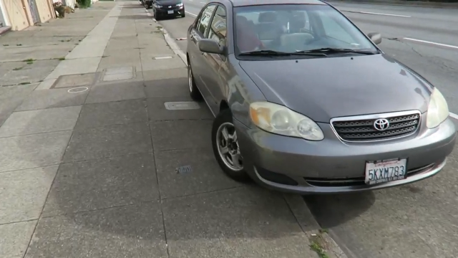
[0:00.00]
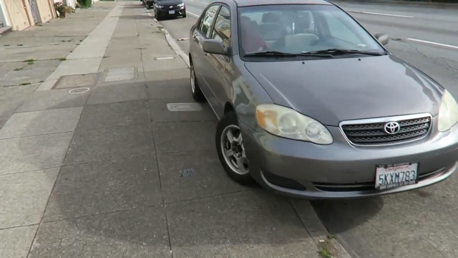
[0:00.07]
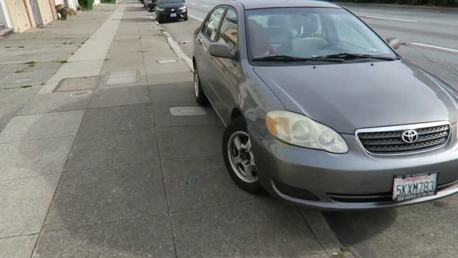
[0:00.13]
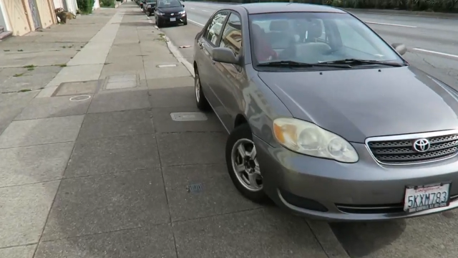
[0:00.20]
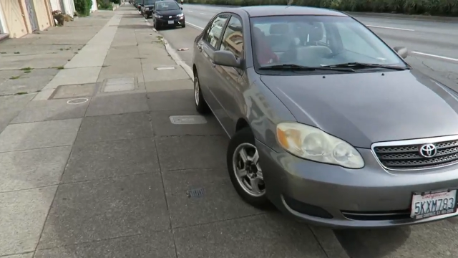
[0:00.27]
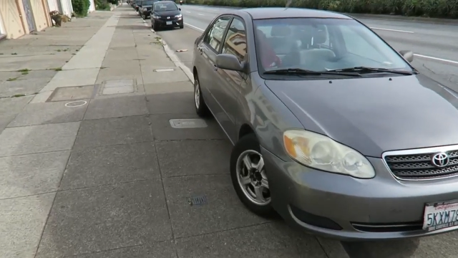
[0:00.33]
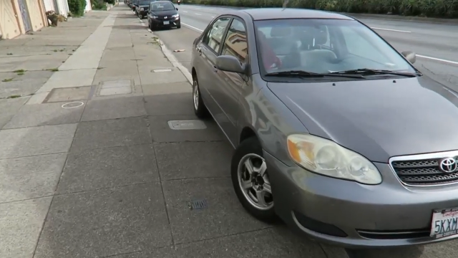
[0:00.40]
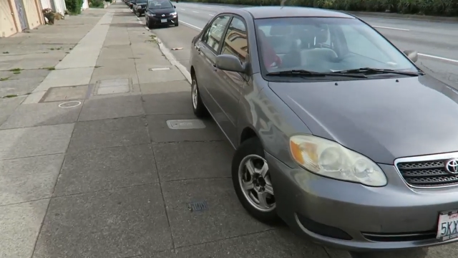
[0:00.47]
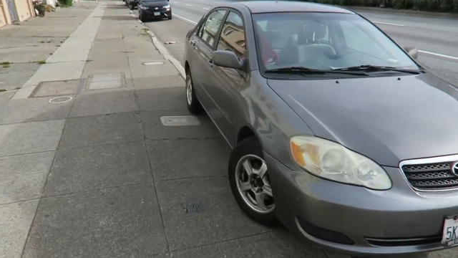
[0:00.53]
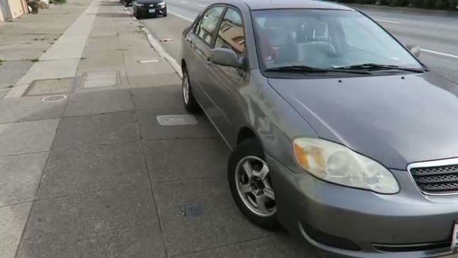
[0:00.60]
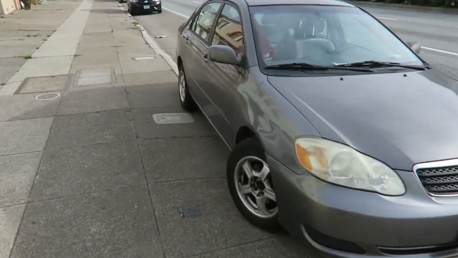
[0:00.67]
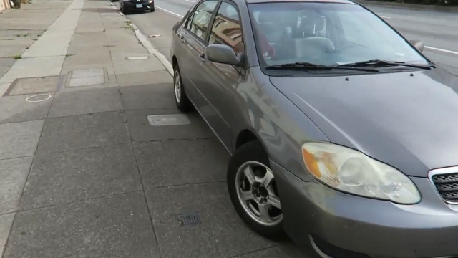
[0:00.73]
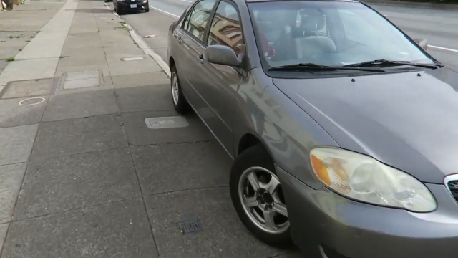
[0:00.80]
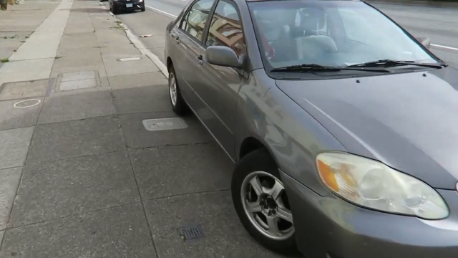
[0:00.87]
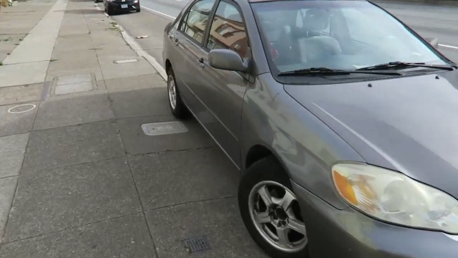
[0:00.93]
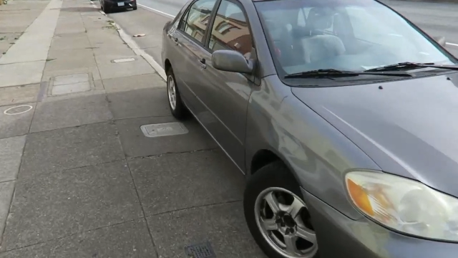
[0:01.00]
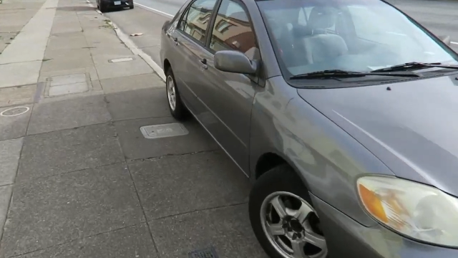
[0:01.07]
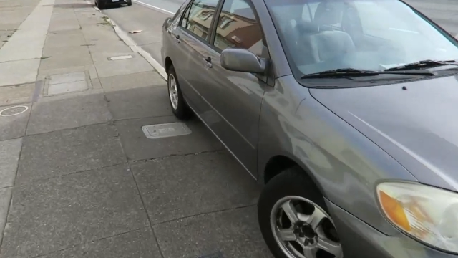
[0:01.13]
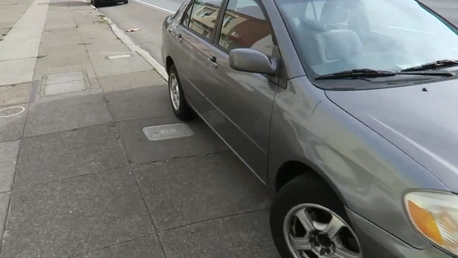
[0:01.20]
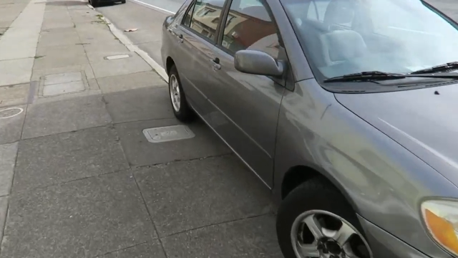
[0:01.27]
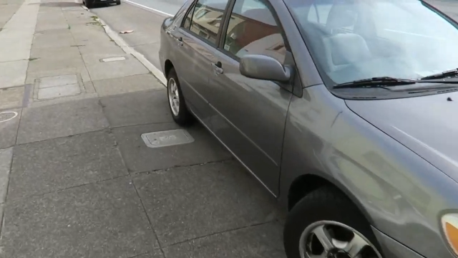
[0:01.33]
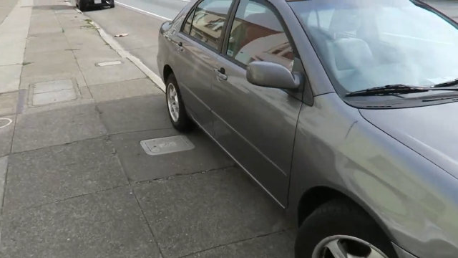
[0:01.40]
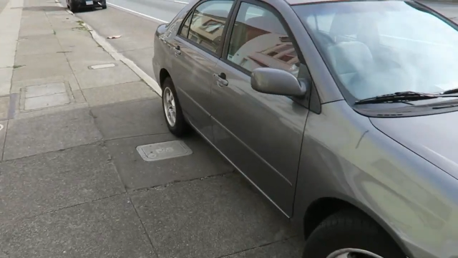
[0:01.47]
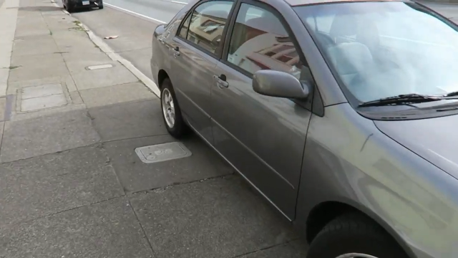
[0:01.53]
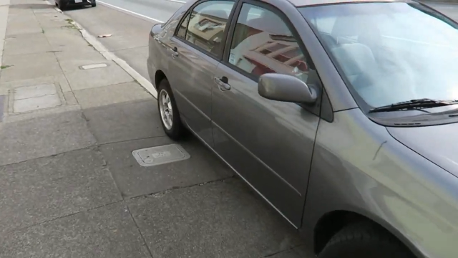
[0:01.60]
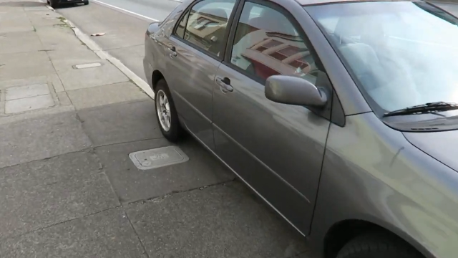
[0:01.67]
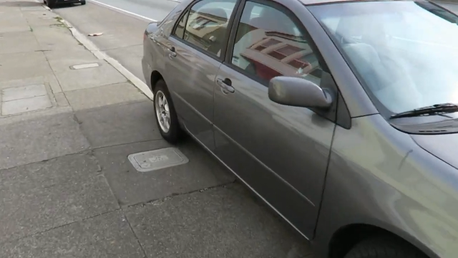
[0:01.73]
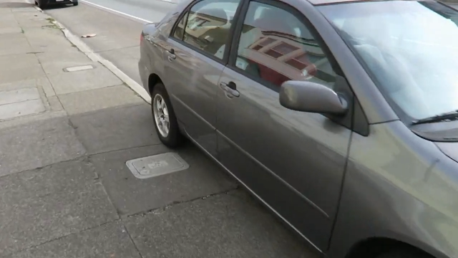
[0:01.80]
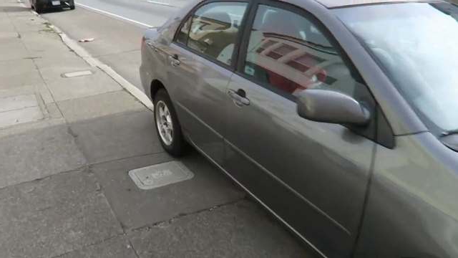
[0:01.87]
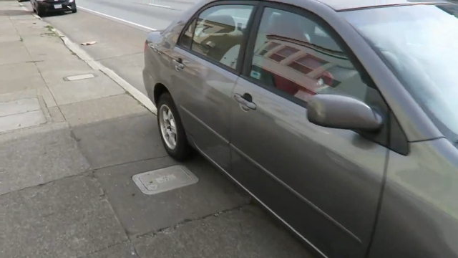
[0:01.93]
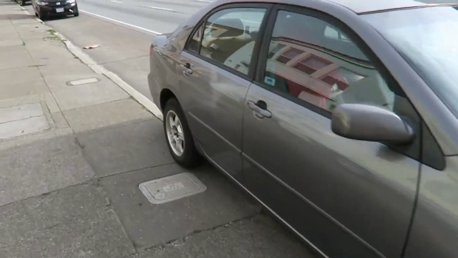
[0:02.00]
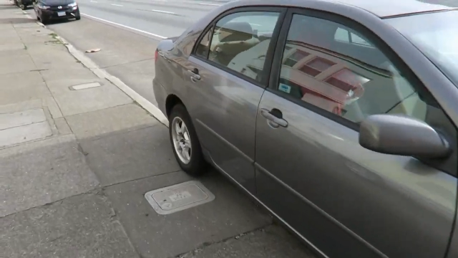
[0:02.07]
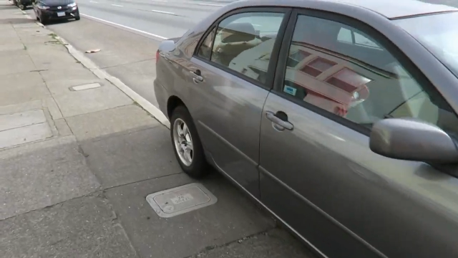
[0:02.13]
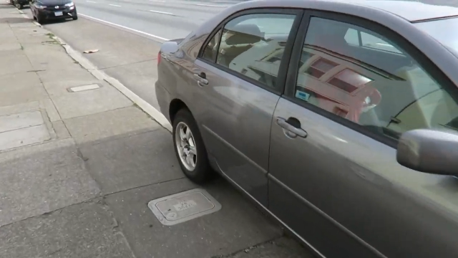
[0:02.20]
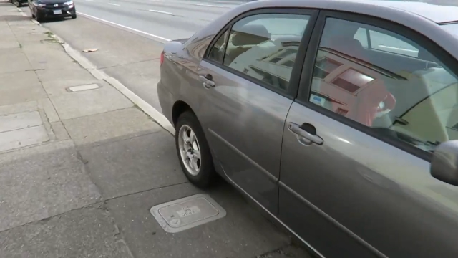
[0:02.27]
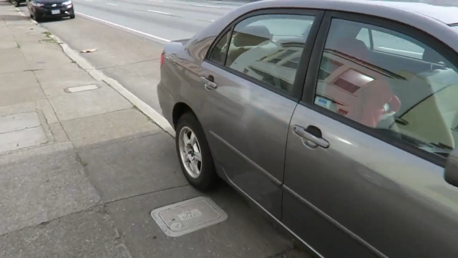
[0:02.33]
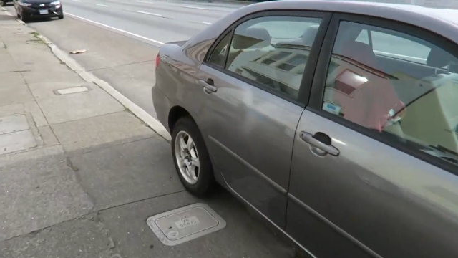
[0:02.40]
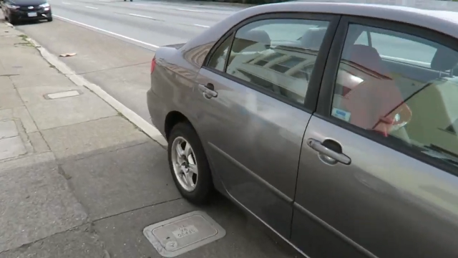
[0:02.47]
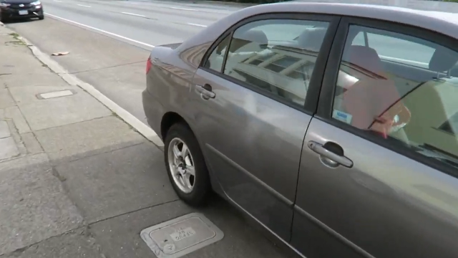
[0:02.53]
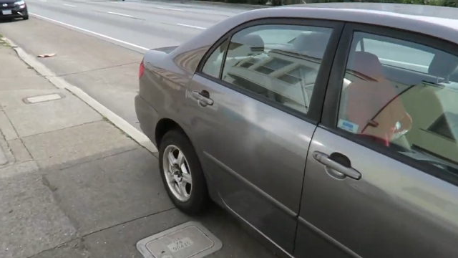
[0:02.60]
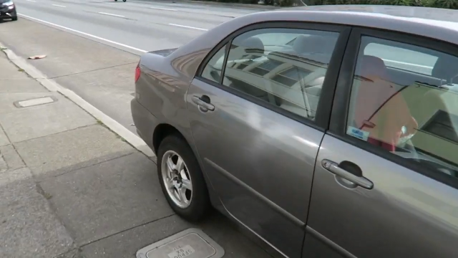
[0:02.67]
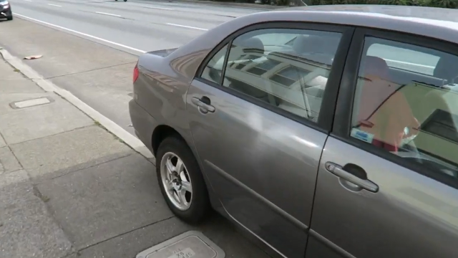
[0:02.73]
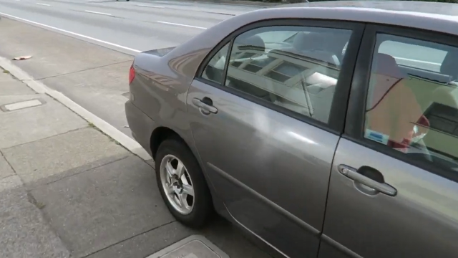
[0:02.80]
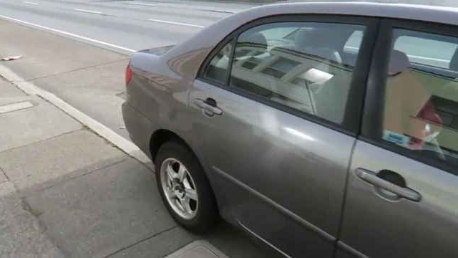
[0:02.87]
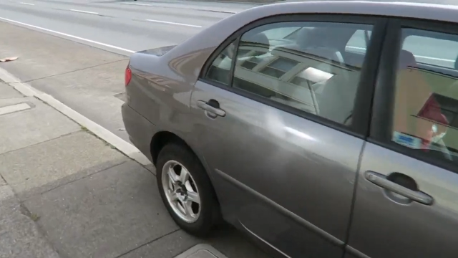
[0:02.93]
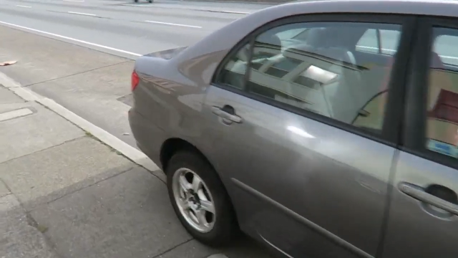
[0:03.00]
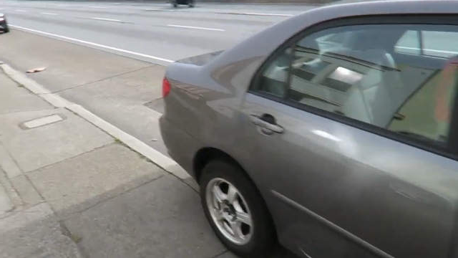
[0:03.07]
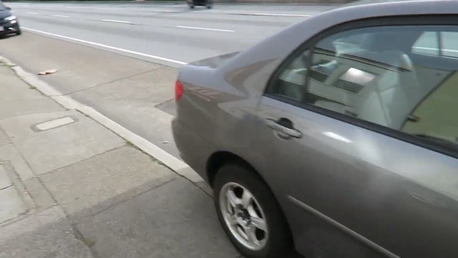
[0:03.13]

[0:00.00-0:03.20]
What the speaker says: (no speaker visible)